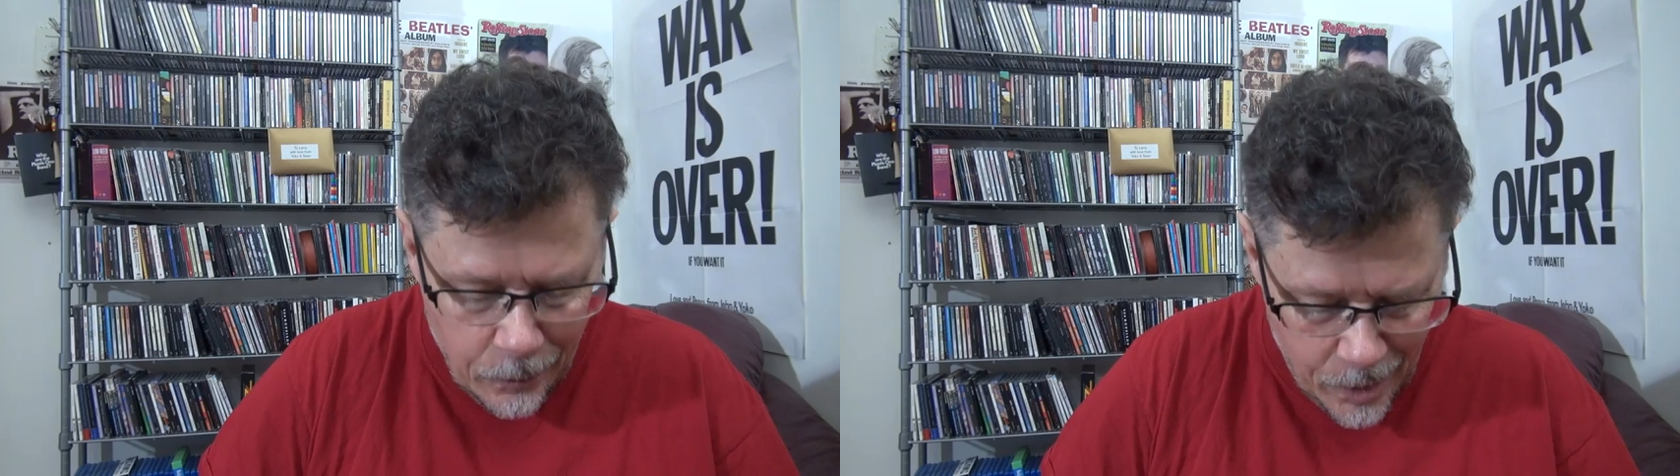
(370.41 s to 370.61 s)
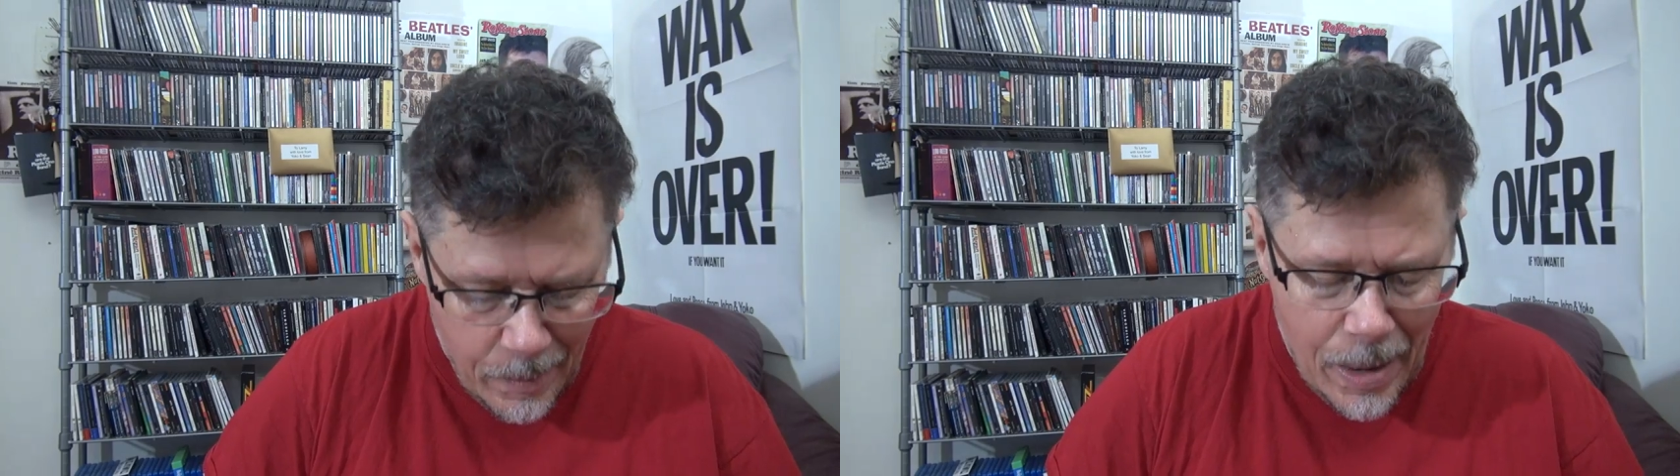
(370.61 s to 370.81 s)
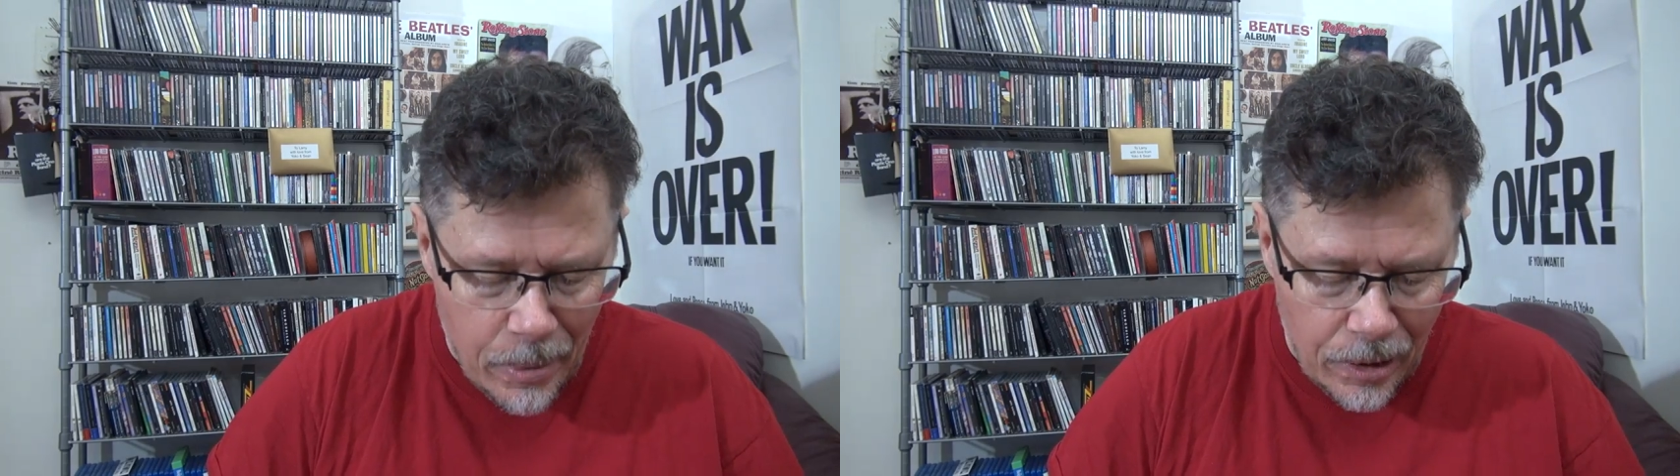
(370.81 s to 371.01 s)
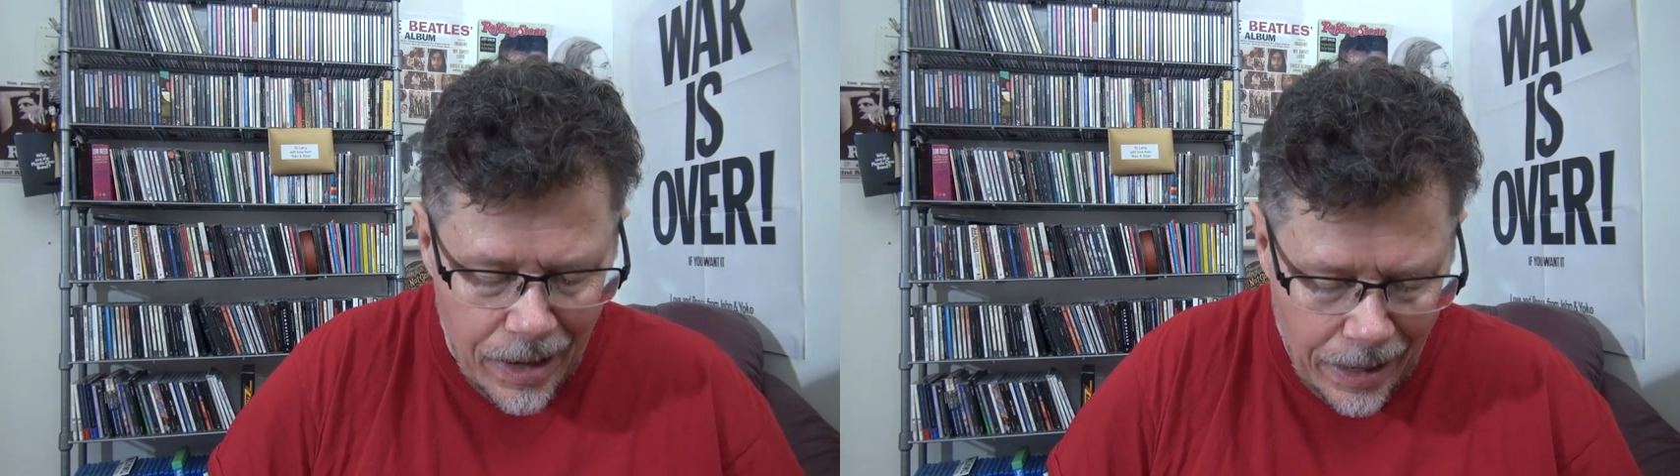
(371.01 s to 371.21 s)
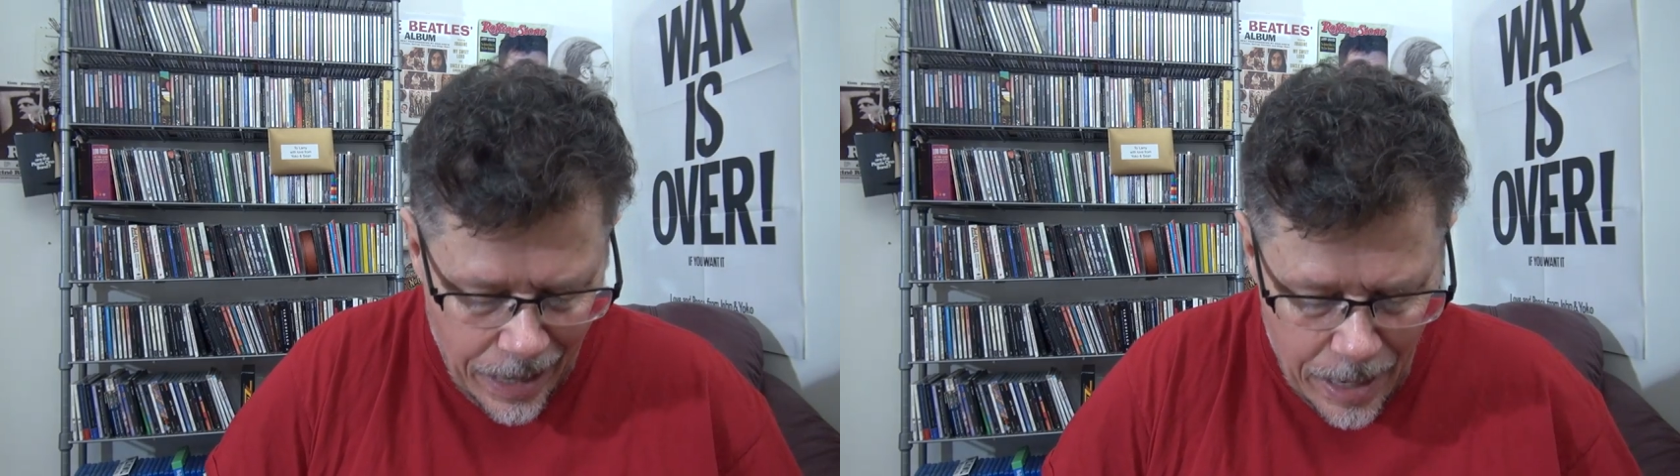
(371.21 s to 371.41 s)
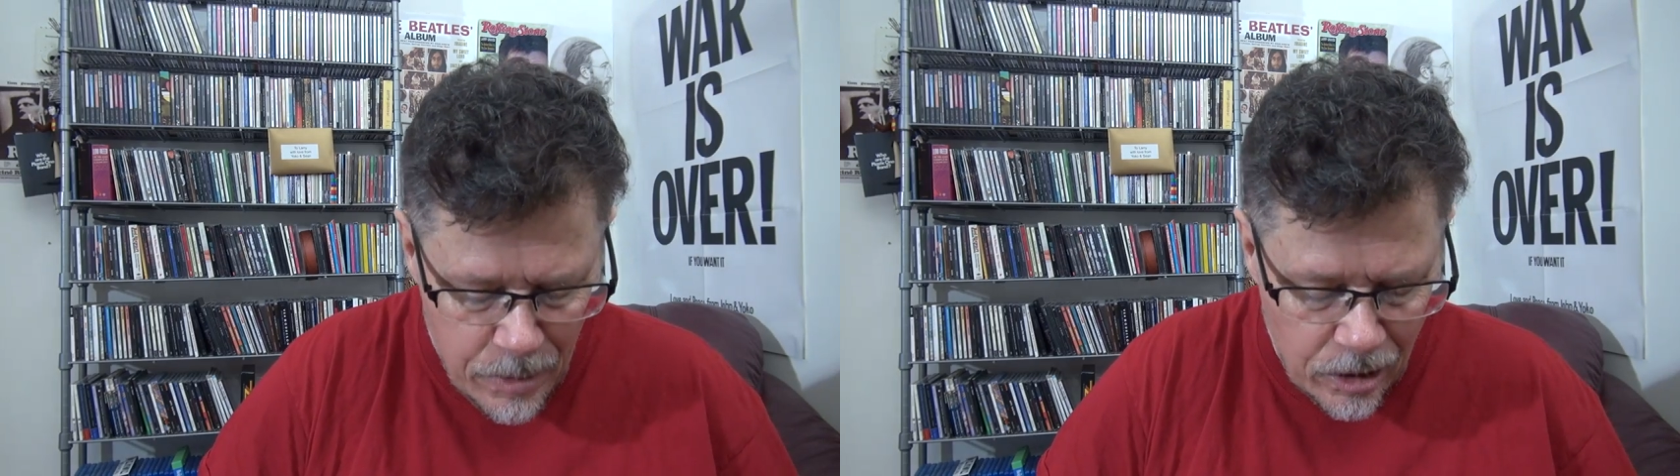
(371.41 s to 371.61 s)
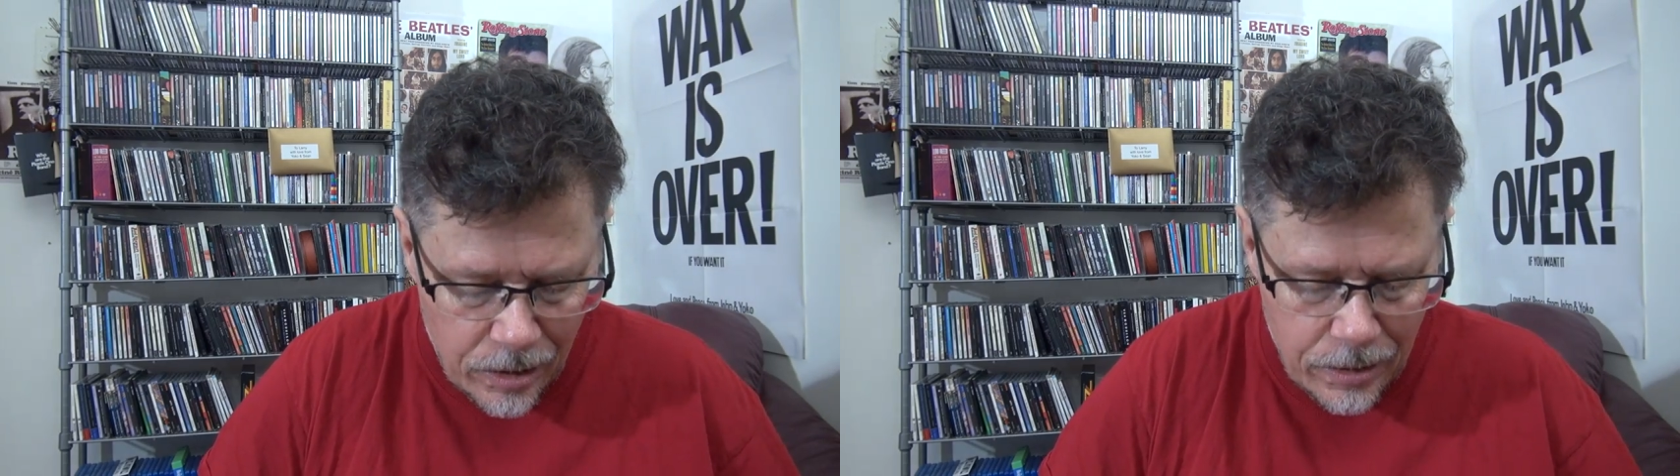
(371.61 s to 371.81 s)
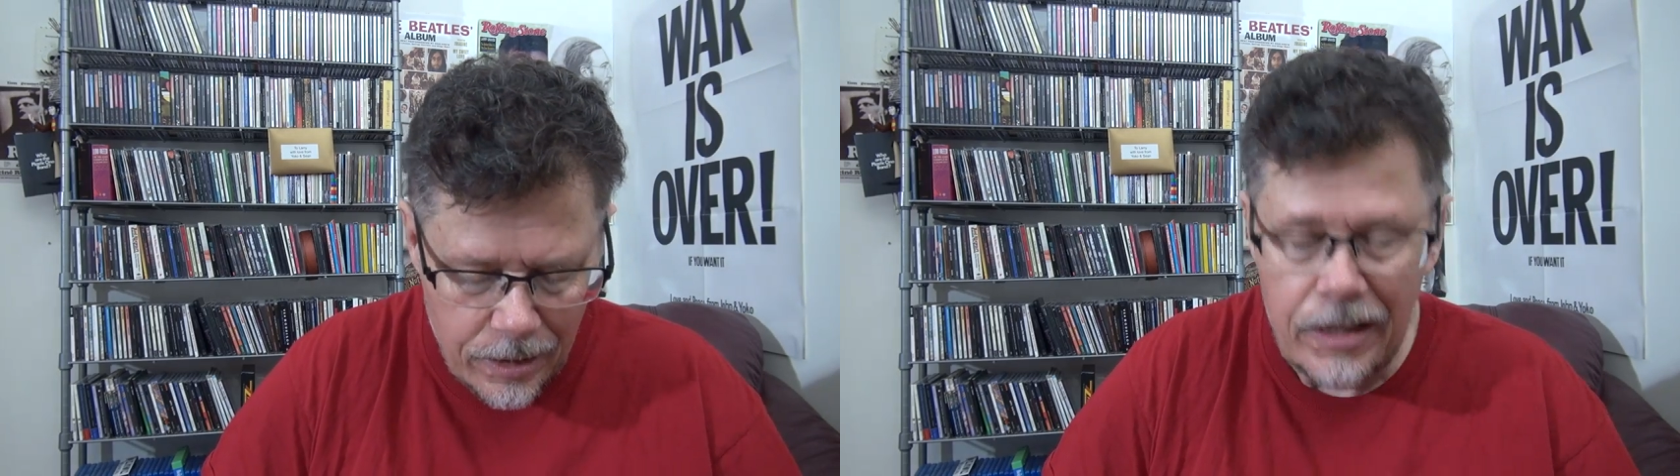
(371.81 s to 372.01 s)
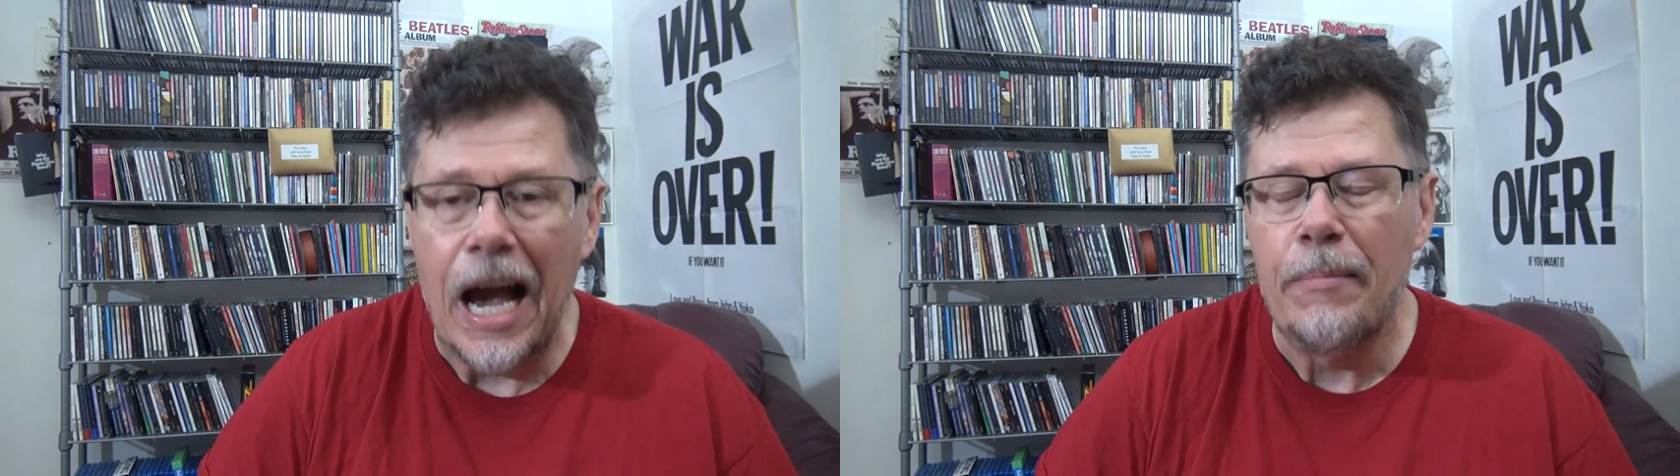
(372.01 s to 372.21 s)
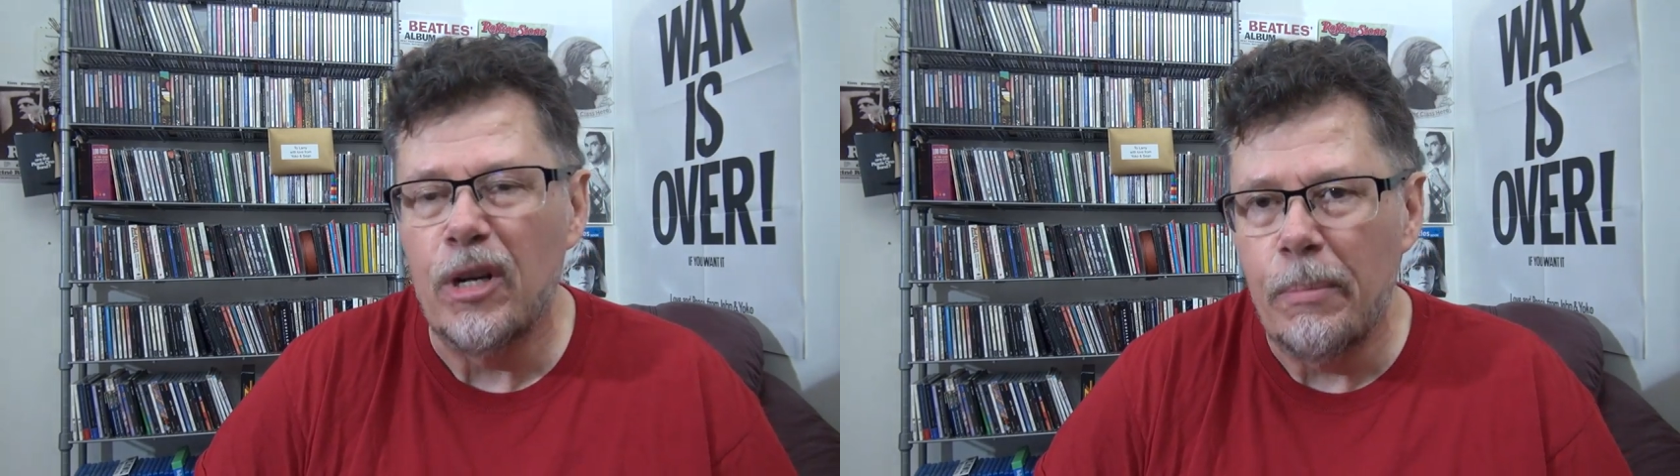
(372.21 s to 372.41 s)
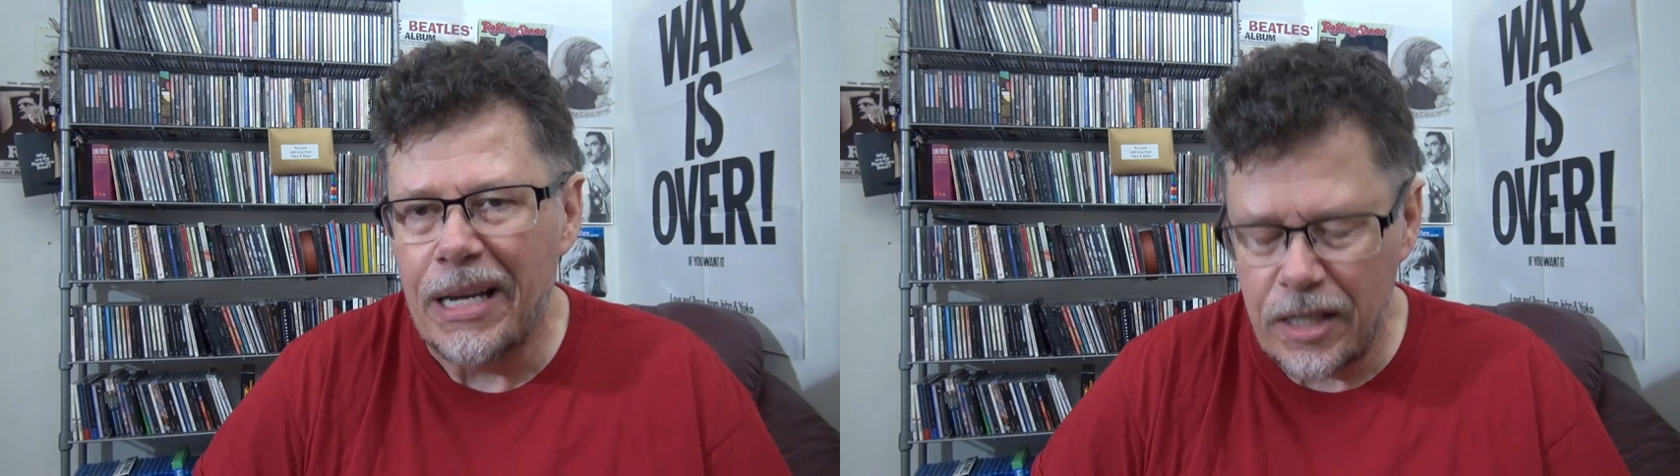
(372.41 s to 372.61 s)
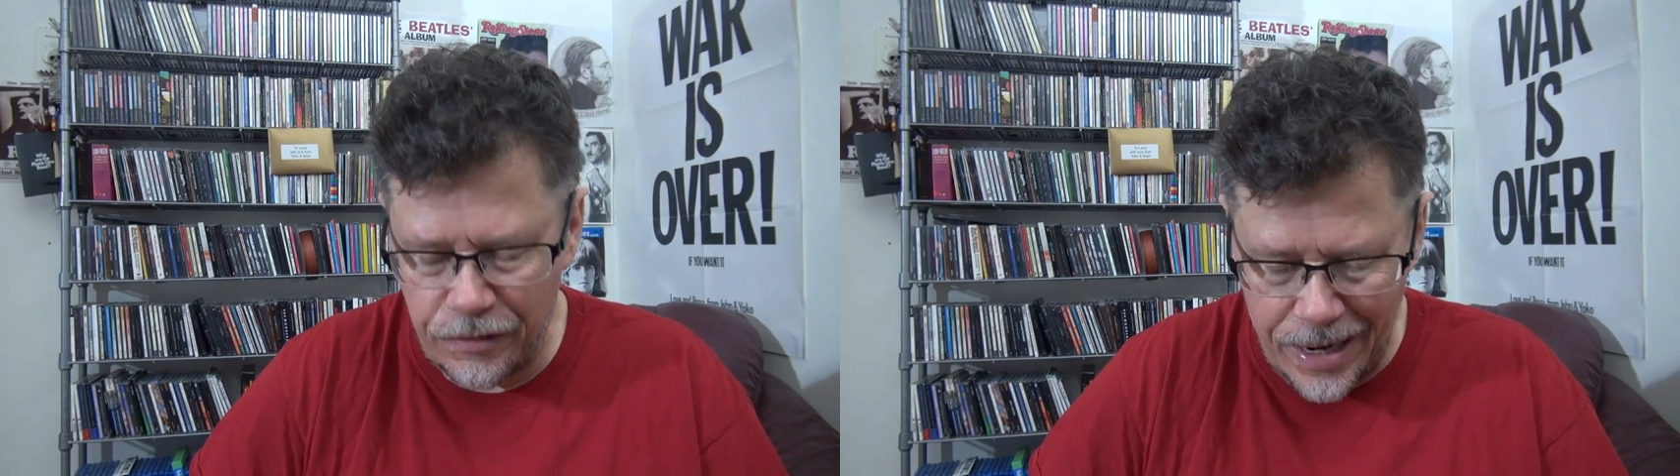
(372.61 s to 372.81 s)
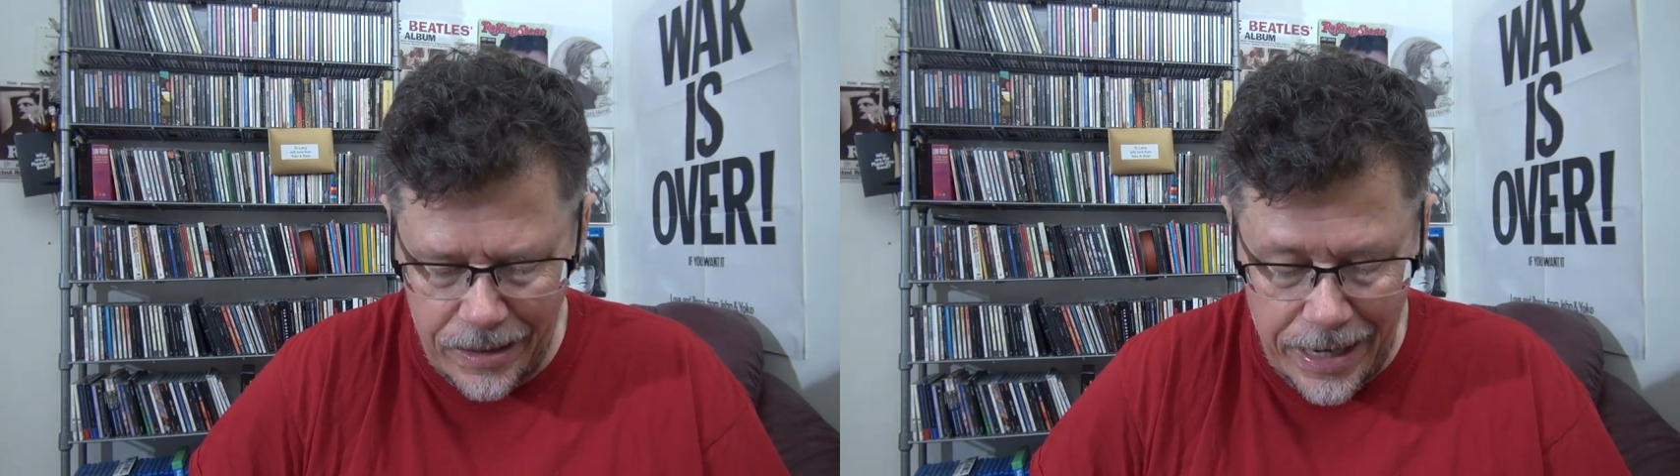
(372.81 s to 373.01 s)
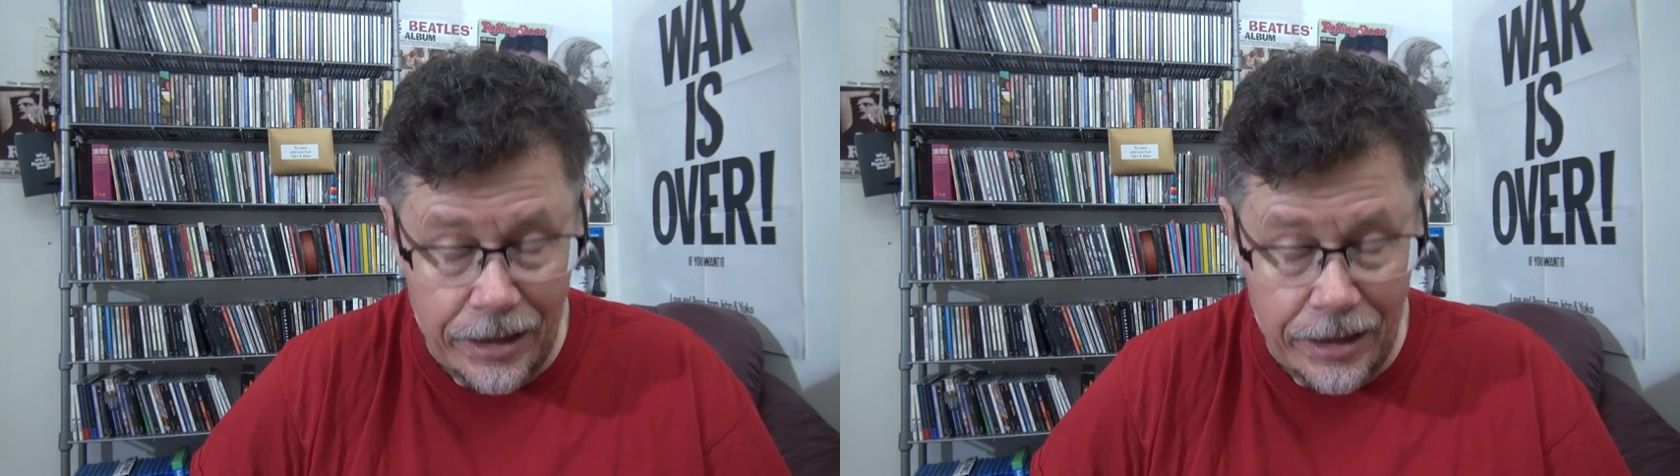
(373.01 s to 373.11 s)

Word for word: remember, I'm your, I'm your best friend.